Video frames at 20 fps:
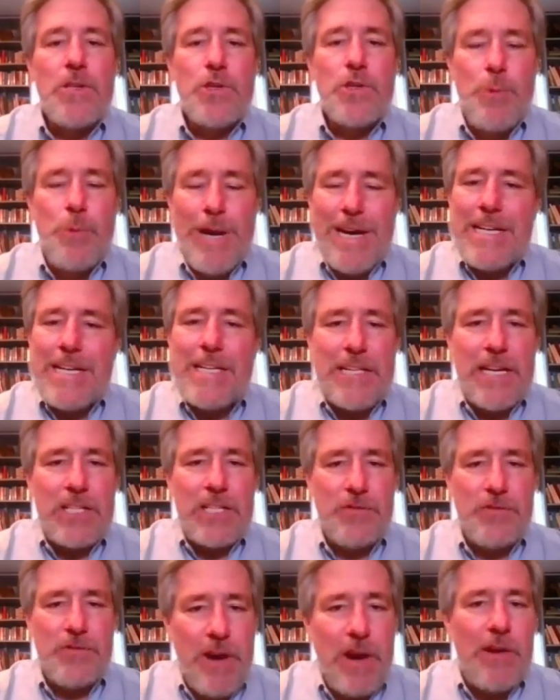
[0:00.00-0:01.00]
Sweden
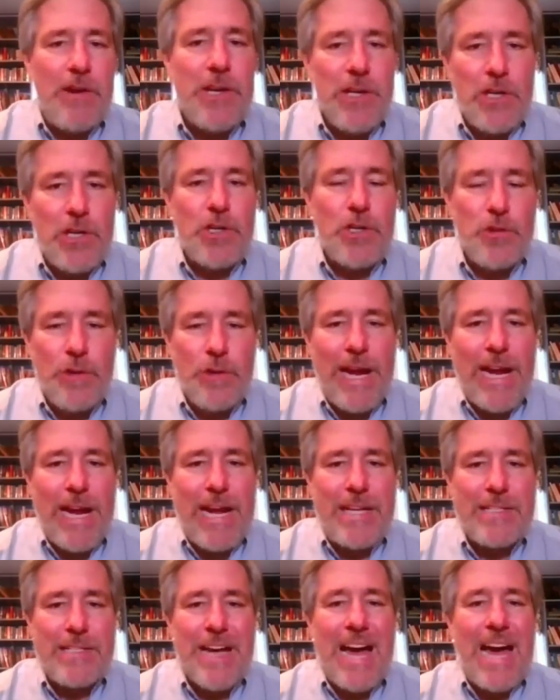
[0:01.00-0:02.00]
gets very good
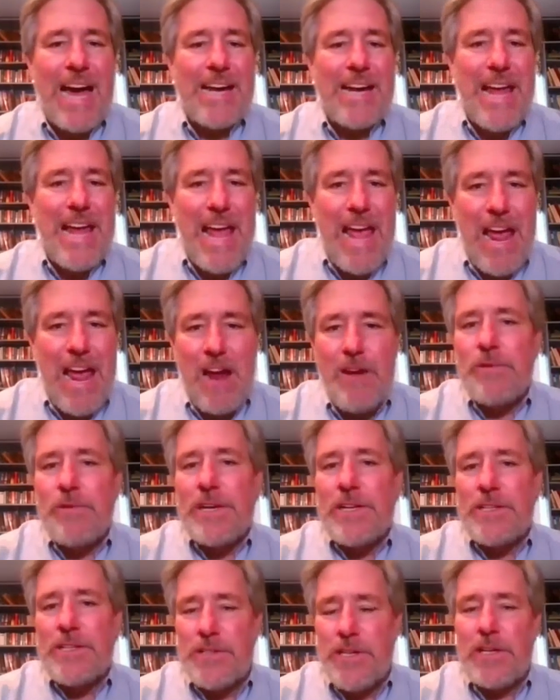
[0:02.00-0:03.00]
grades on
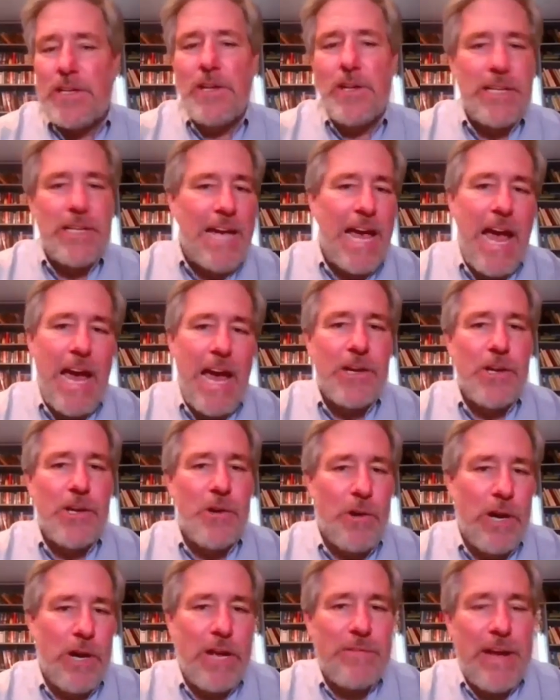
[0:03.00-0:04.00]
every single
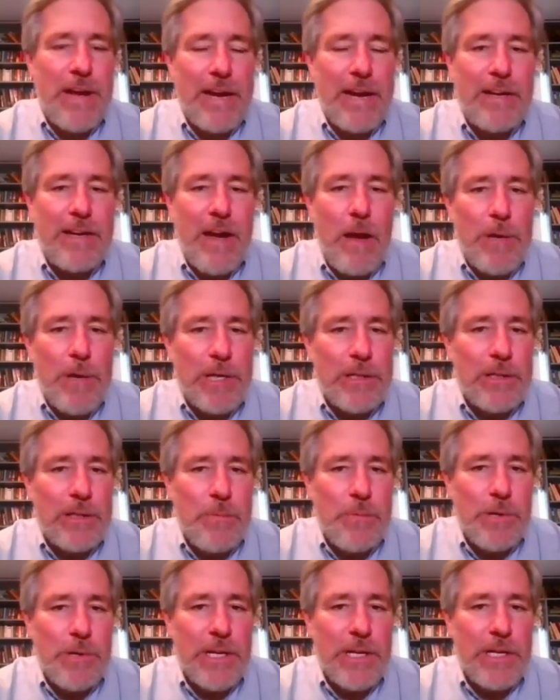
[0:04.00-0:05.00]
category of economic
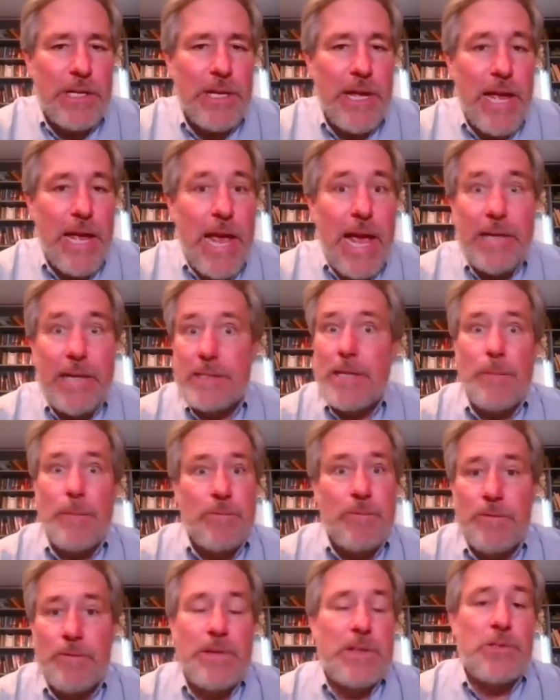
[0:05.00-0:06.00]
liberty
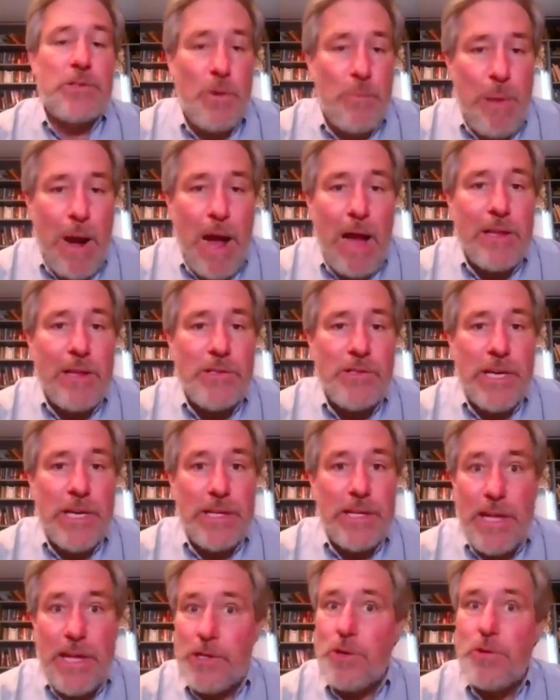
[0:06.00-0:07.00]
except for fiscal
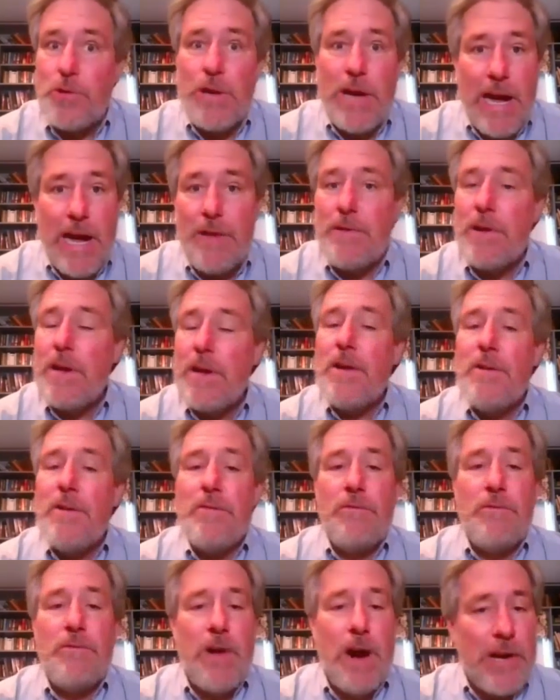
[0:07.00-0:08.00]
policy. They do have
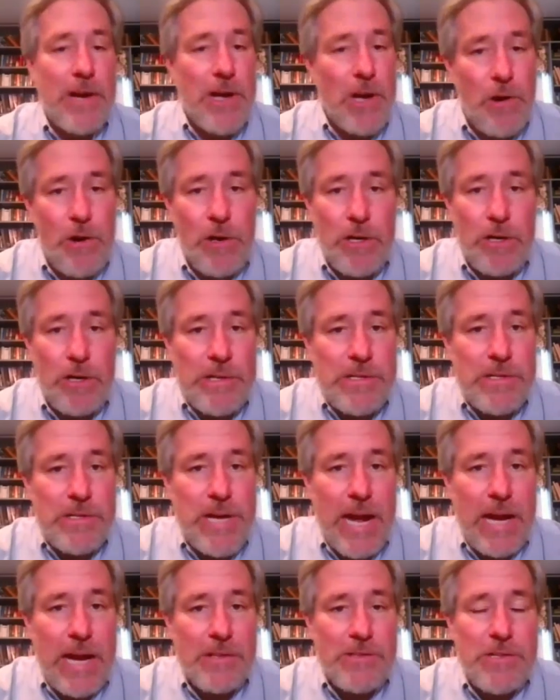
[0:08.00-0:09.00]
very onerous
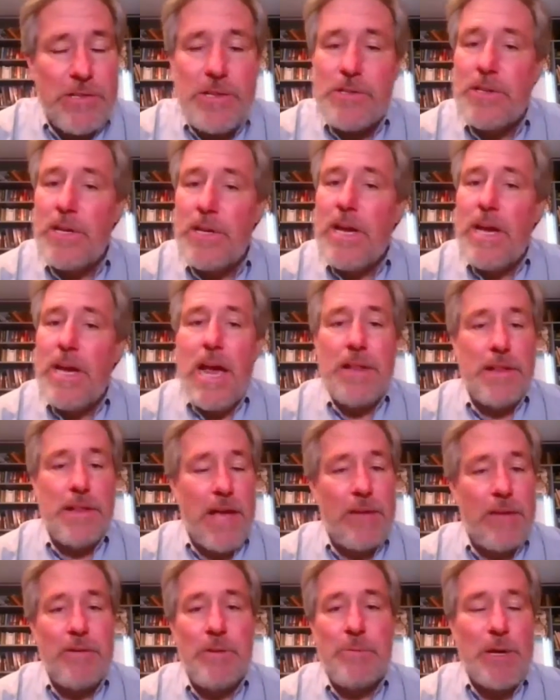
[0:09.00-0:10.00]
taxes and
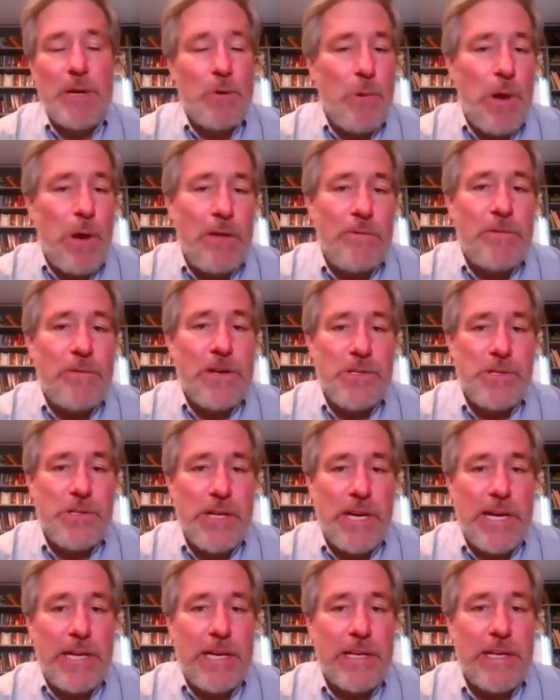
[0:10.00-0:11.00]
they have a big welfare
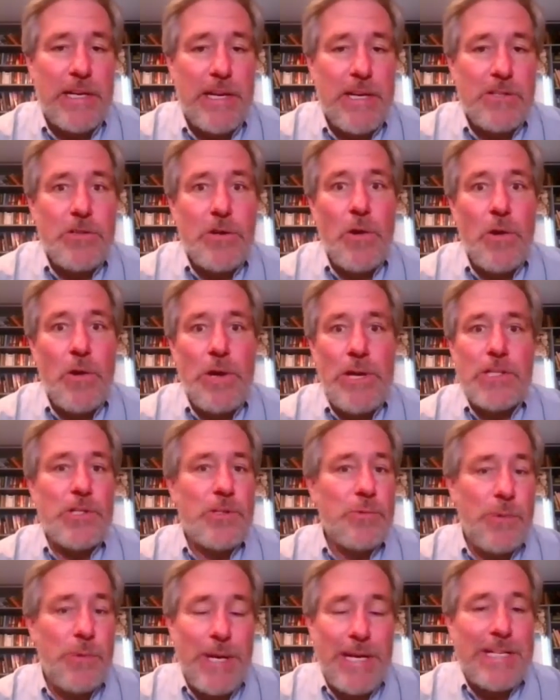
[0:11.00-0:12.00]
state. So
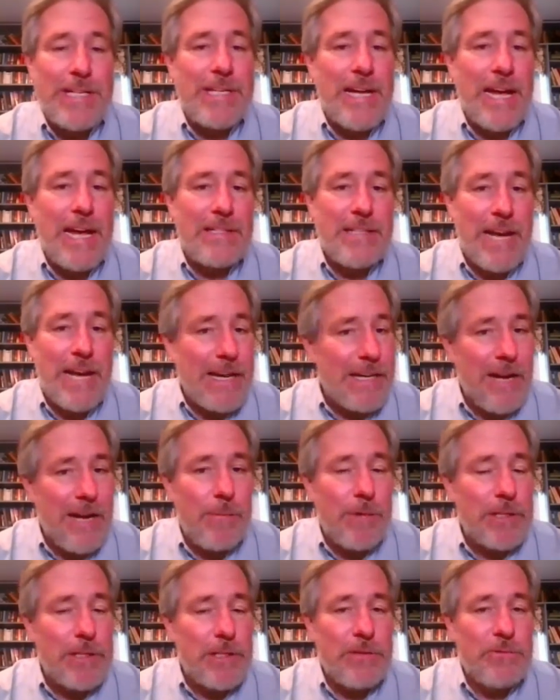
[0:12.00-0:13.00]
is Sweden as
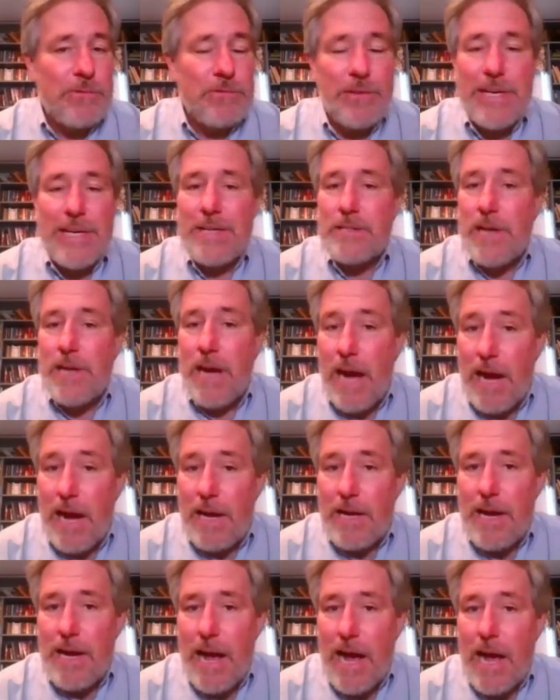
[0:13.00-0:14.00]
economically free as
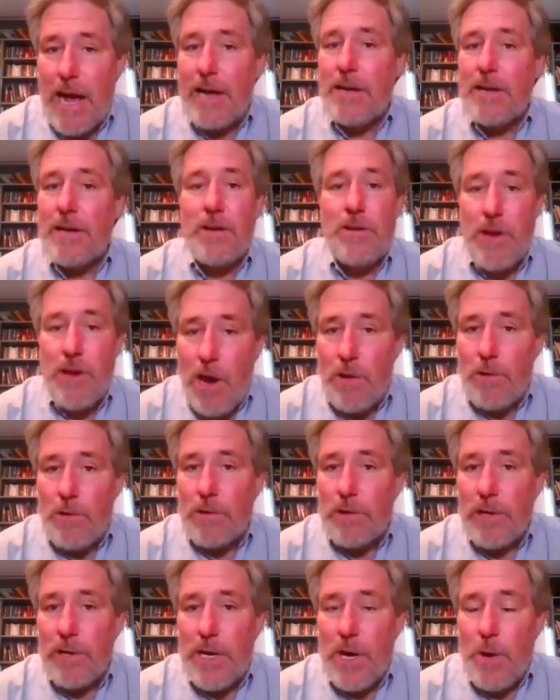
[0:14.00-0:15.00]
Hong Kong?
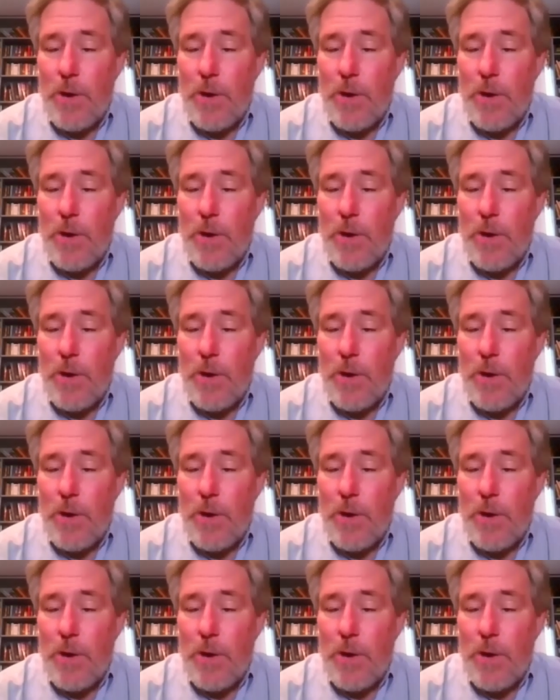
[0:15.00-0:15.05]
No